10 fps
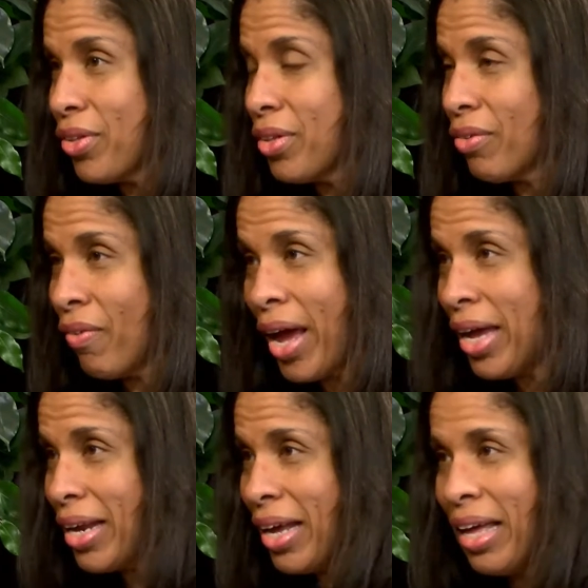
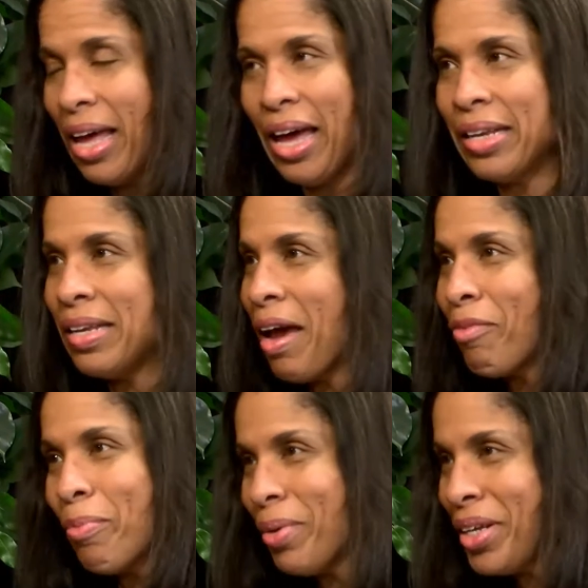right? Had
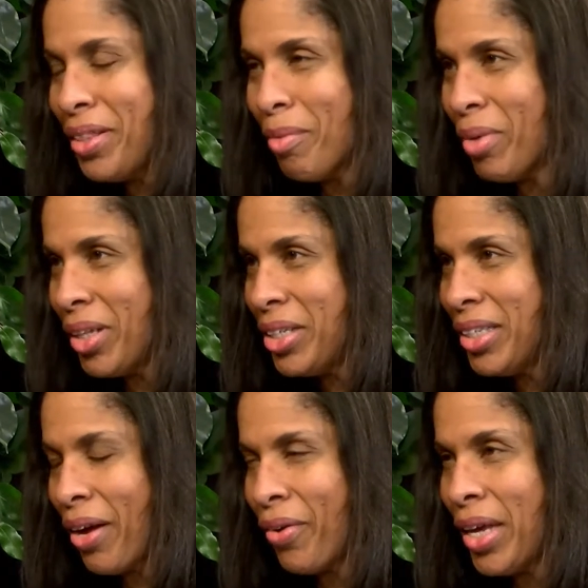never been in the
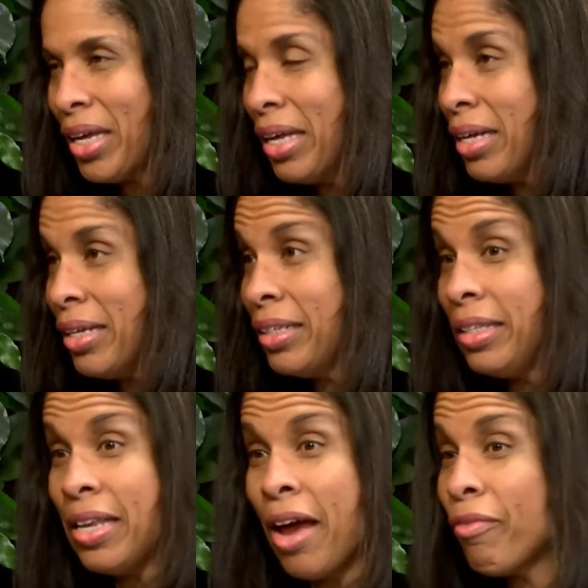military,
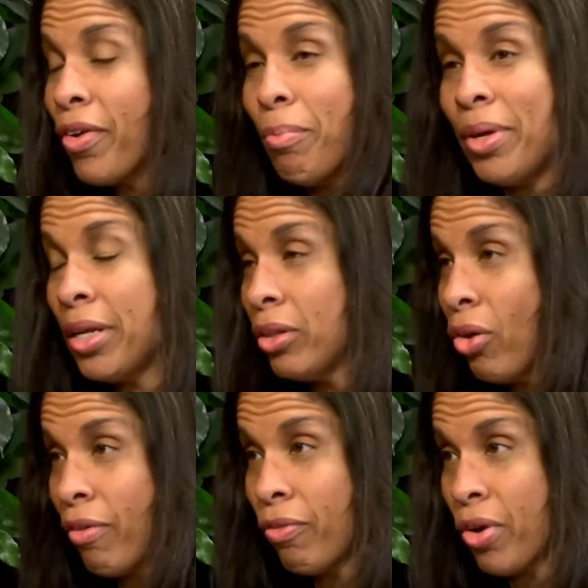never been in
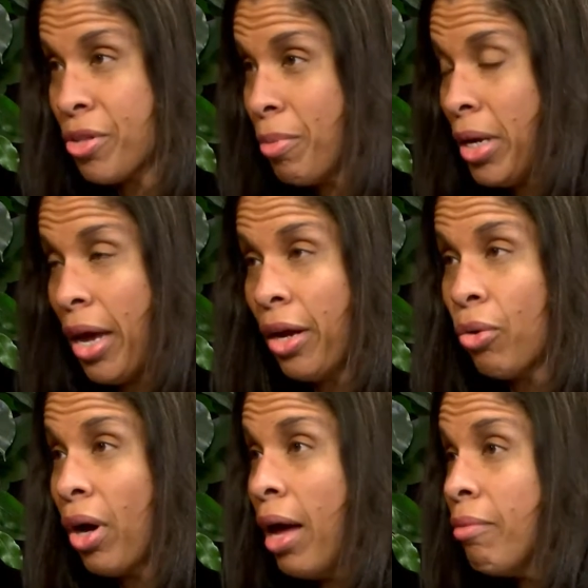law enforcement. I don't
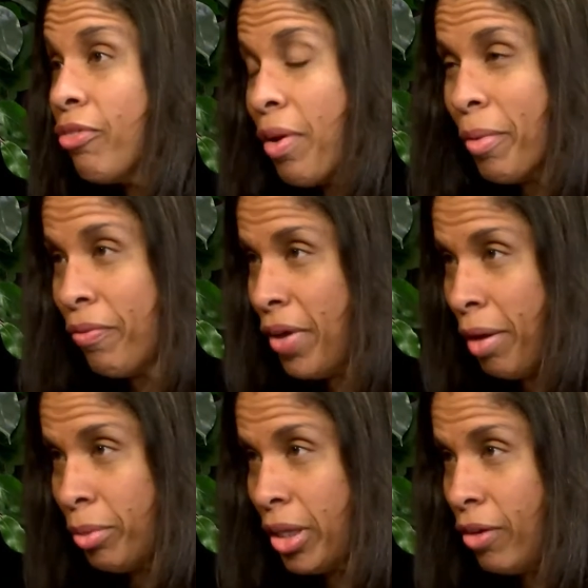come from a
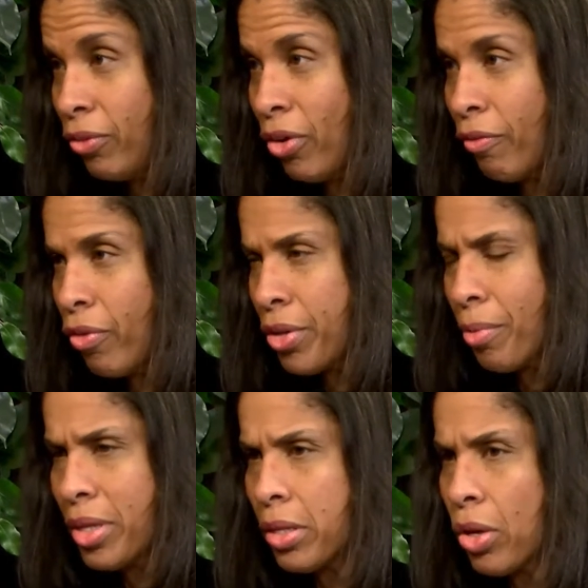family of law
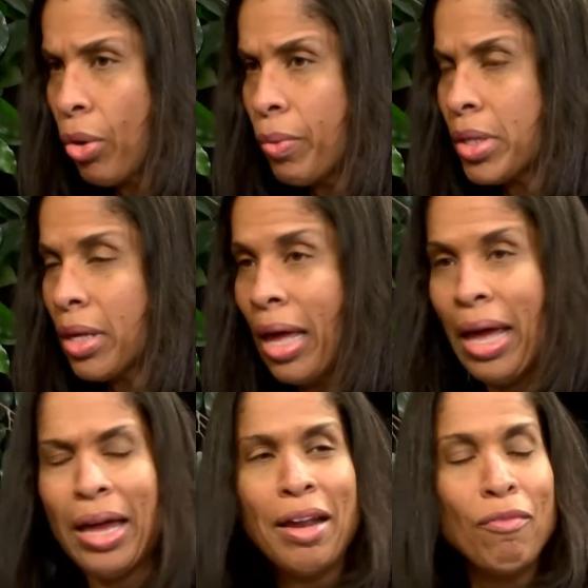enforcement. So it was,
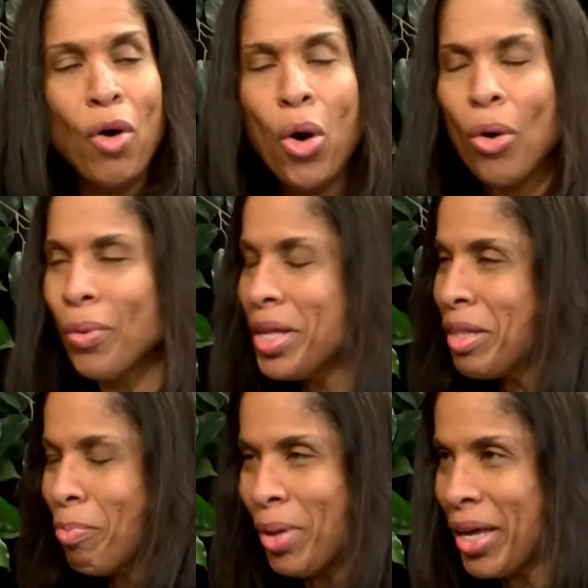and I've always
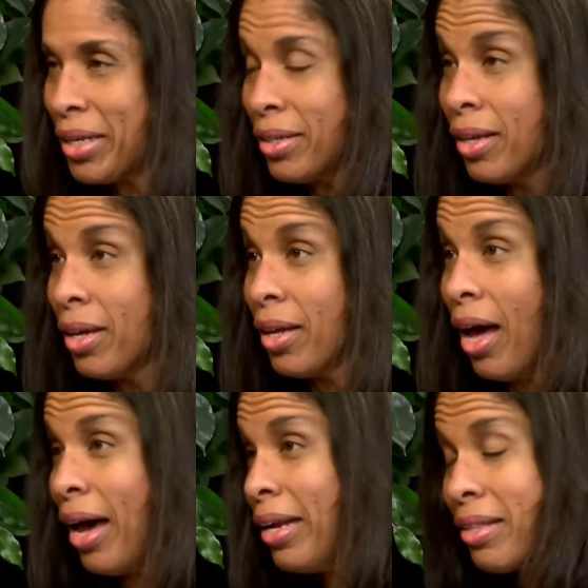been,
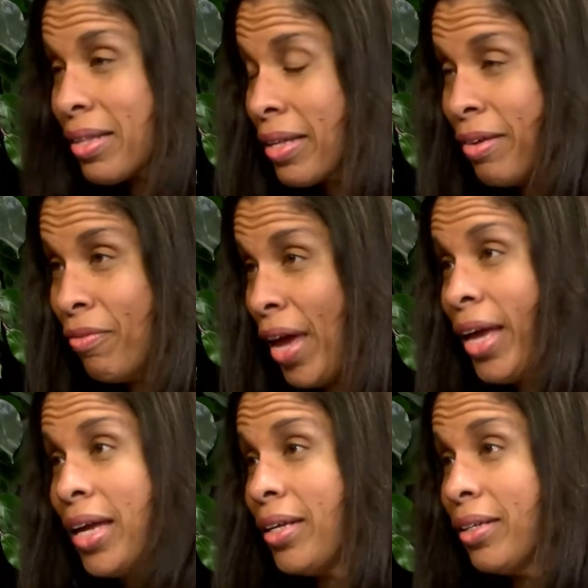honestly,
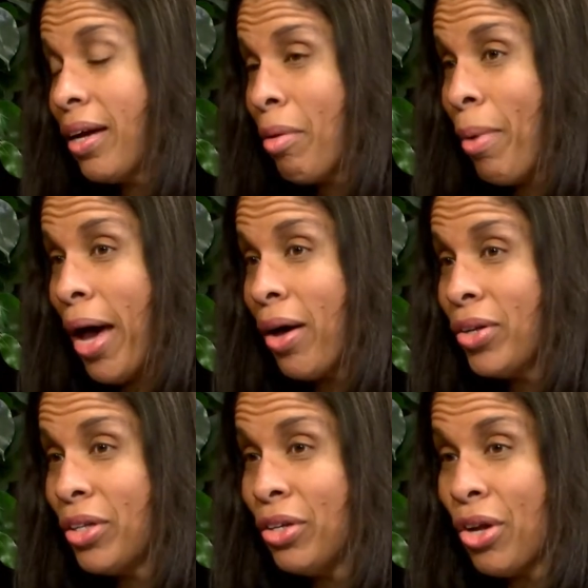vain about,
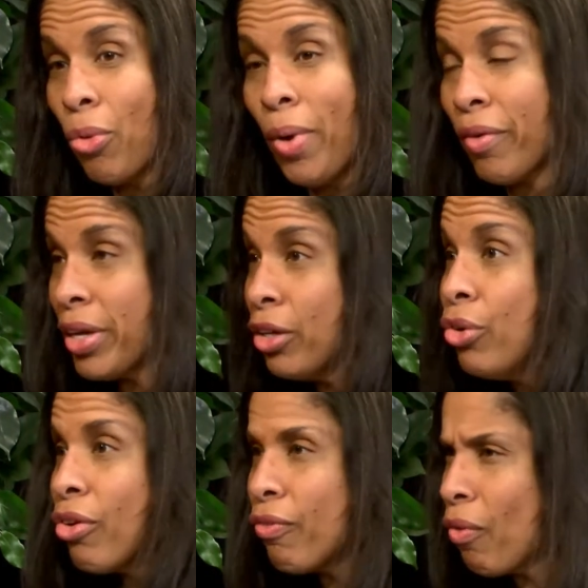you know, wearing
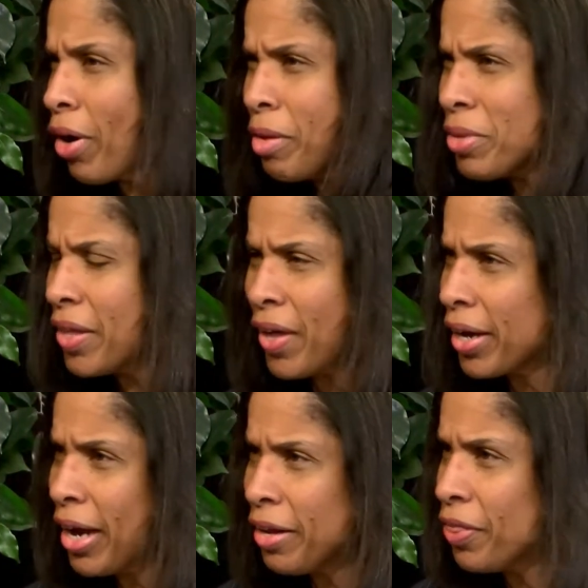uniforms and that
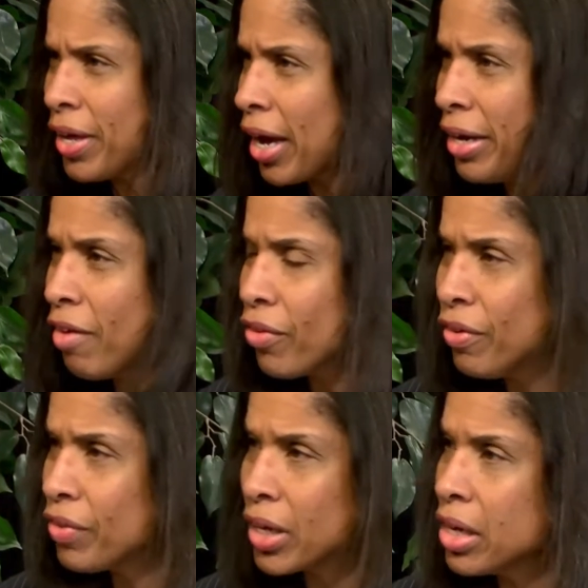kind of thing. I never
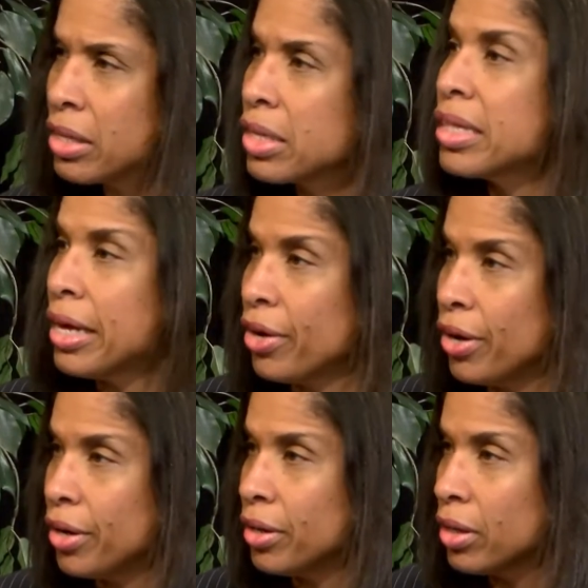even considered